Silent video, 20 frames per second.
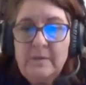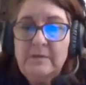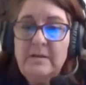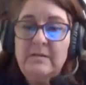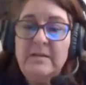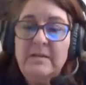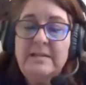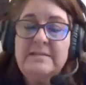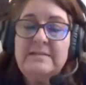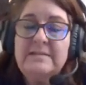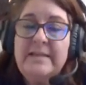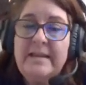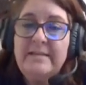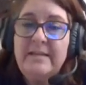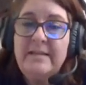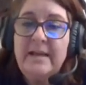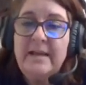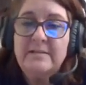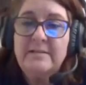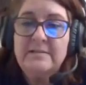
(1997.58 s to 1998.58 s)
Now, let's say
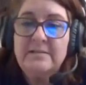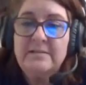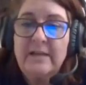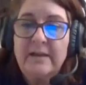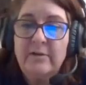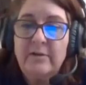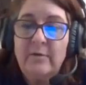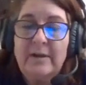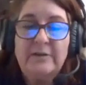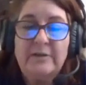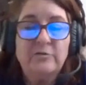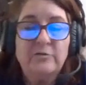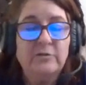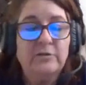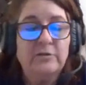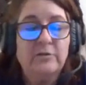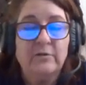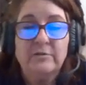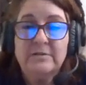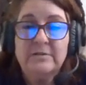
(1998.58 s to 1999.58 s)
that sinoatrial
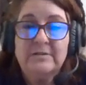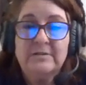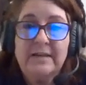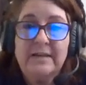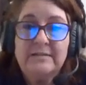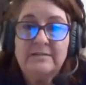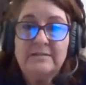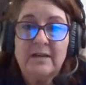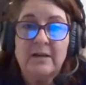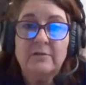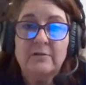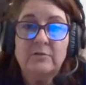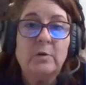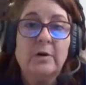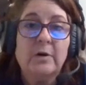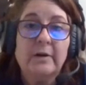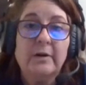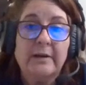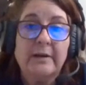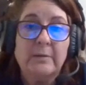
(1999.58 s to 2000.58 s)
node decides not to
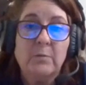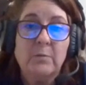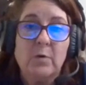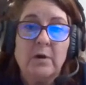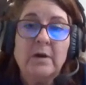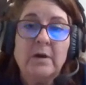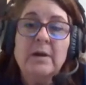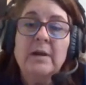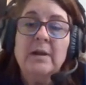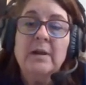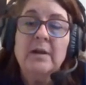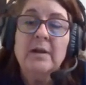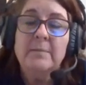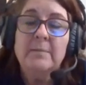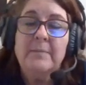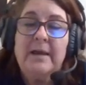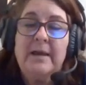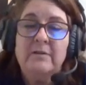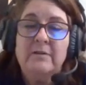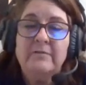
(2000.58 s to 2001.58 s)
work anymore.
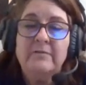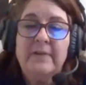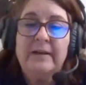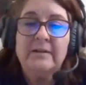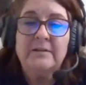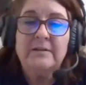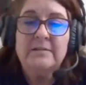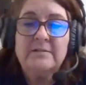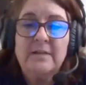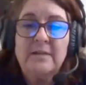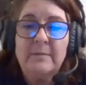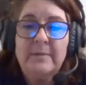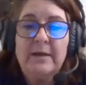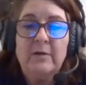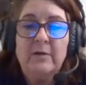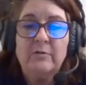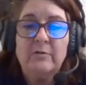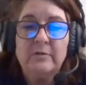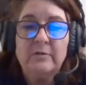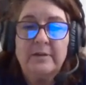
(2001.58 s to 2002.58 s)
Matter of fact, in some
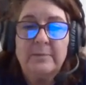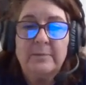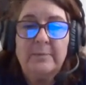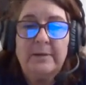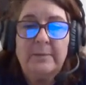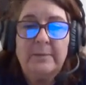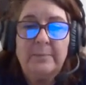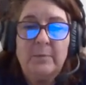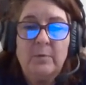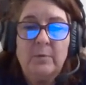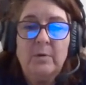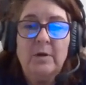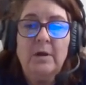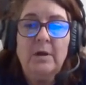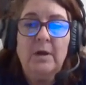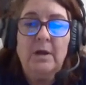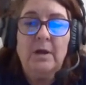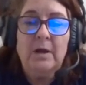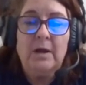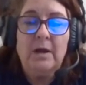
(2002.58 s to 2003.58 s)
elderly people,
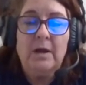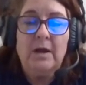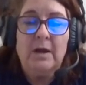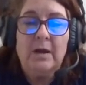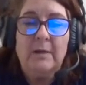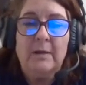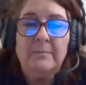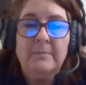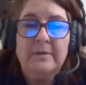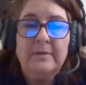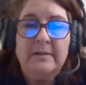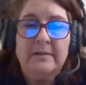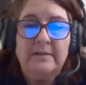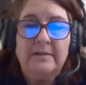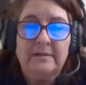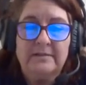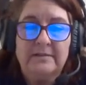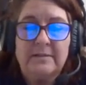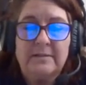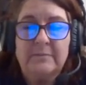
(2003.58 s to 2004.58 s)

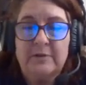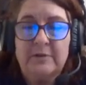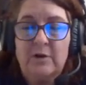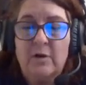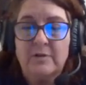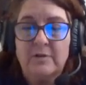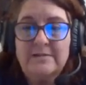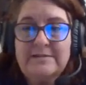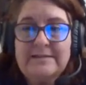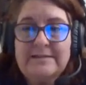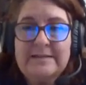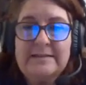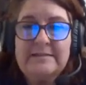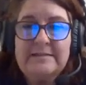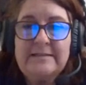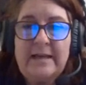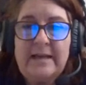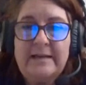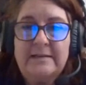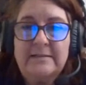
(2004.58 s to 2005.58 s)
it's something called sick
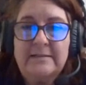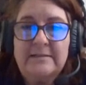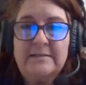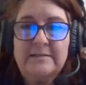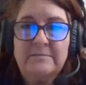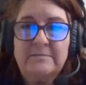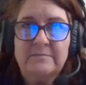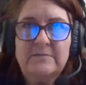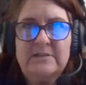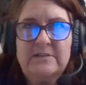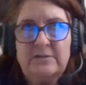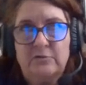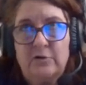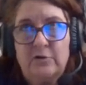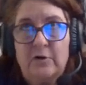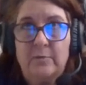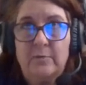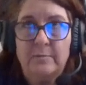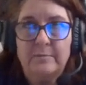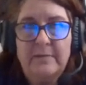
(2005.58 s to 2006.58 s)
sinus
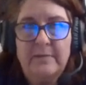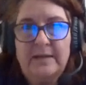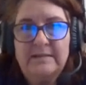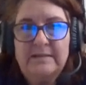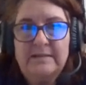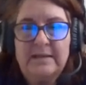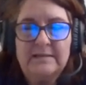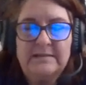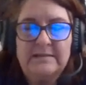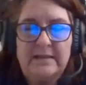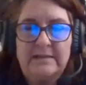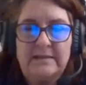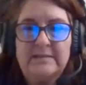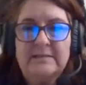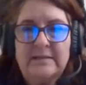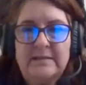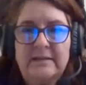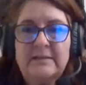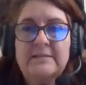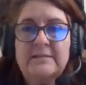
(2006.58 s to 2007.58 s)
syndrome, SSS,
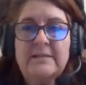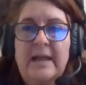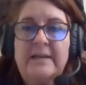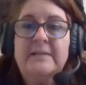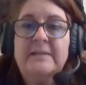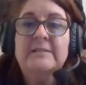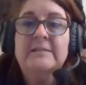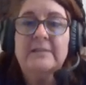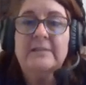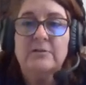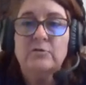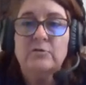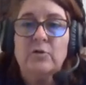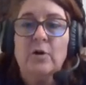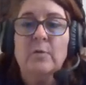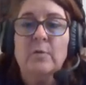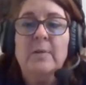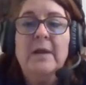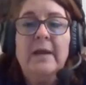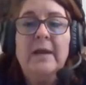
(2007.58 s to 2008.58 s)
sick sinus
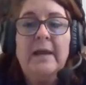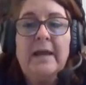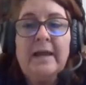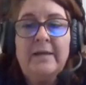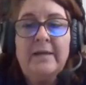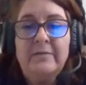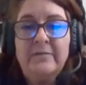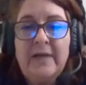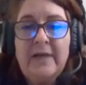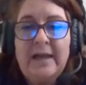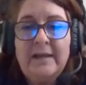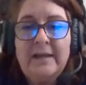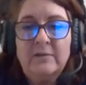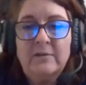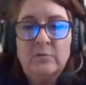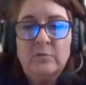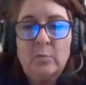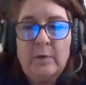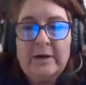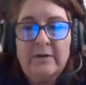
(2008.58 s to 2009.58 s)
syndrome. And that
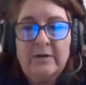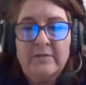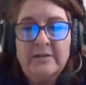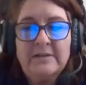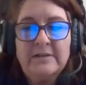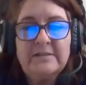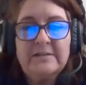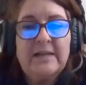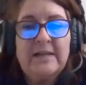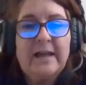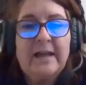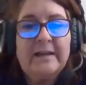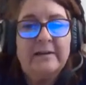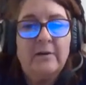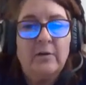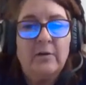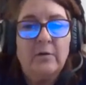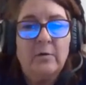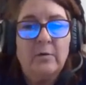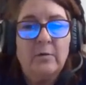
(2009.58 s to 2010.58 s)
is where the
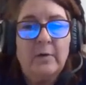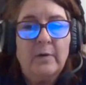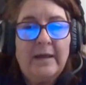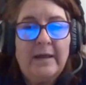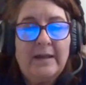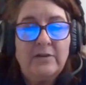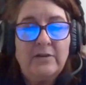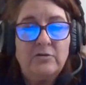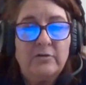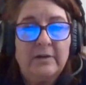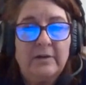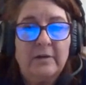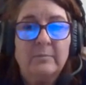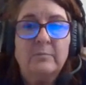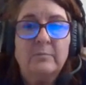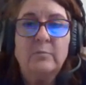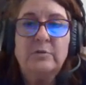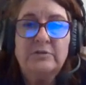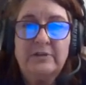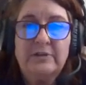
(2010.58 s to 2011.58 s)

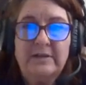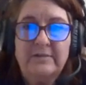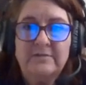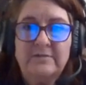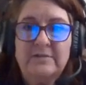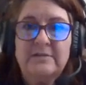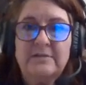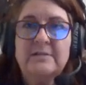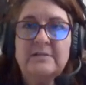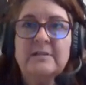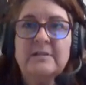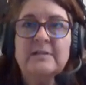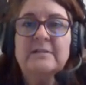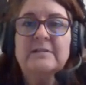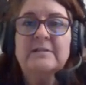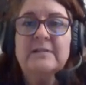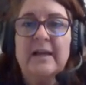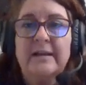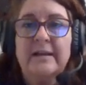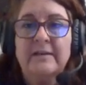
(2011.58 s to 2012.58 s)
sinoatrium, which gives us the
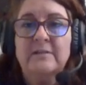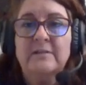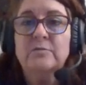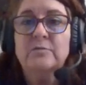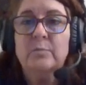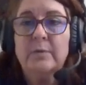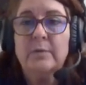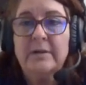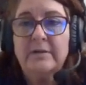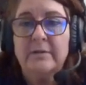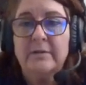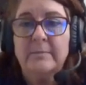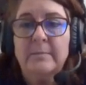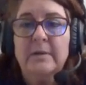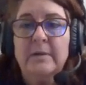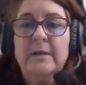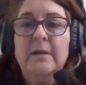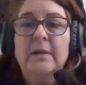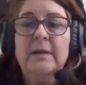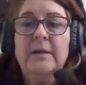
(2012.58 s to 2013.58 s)
sinus
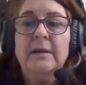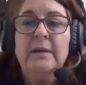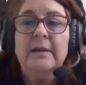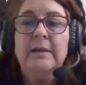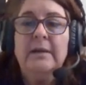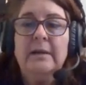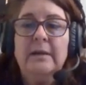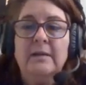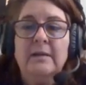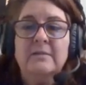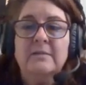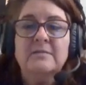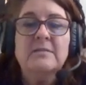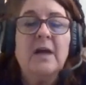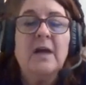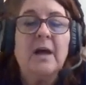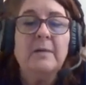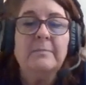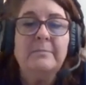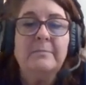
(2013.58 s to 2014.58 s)
rhythm, is
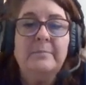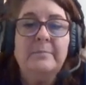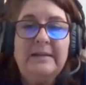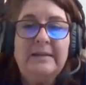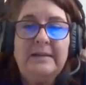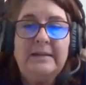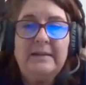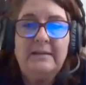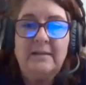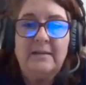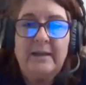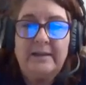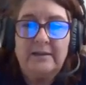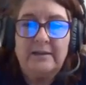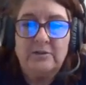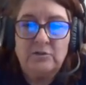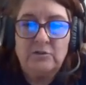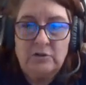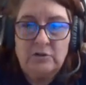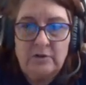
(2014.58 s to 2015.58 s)
not beating
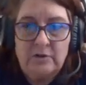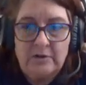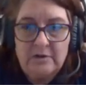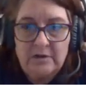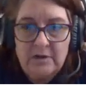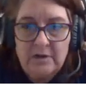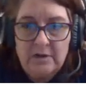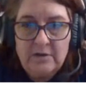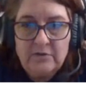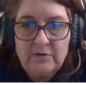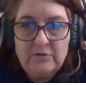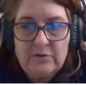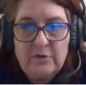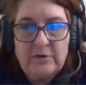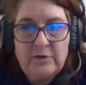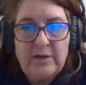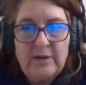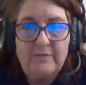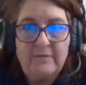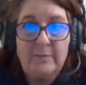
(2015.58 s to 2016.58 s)
like it should.
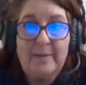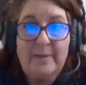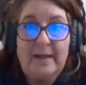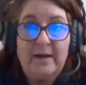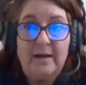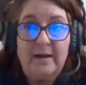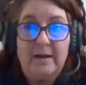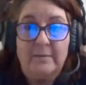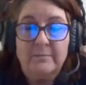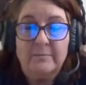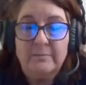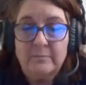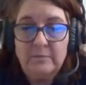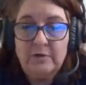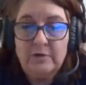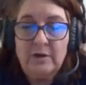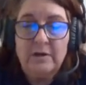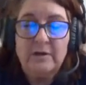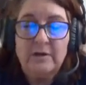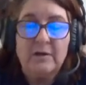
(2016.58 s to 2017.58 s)
So you have a backup.
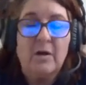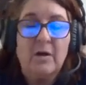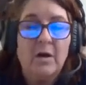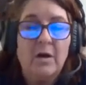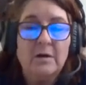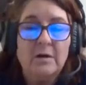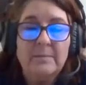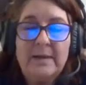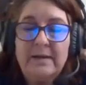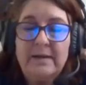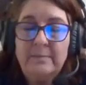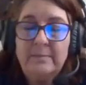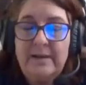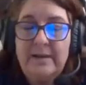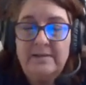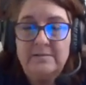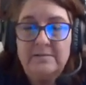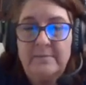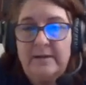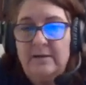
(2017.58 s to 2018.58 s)
You got an automatic
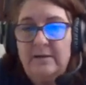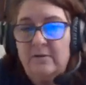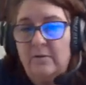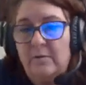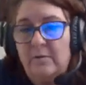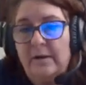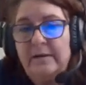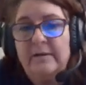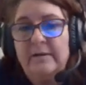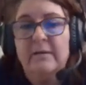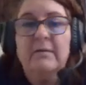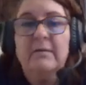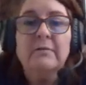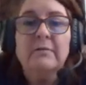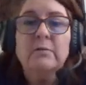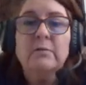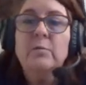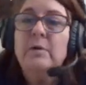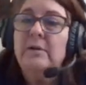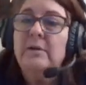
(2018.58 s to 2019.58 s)
pacemaker right now.
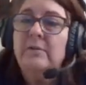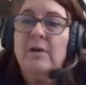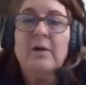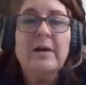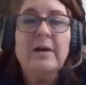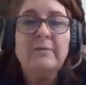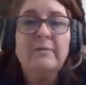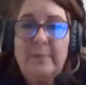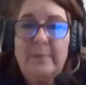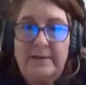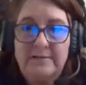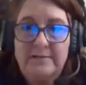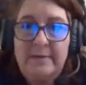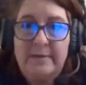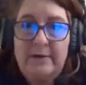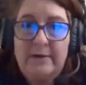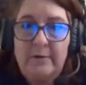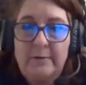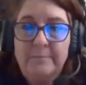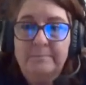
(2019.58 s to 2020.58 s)
Every one of y'all have a
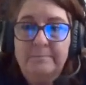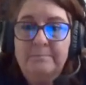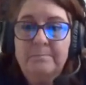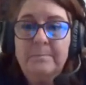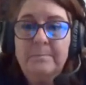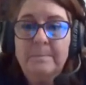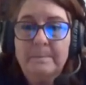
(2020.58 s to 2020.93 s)
pacemaker.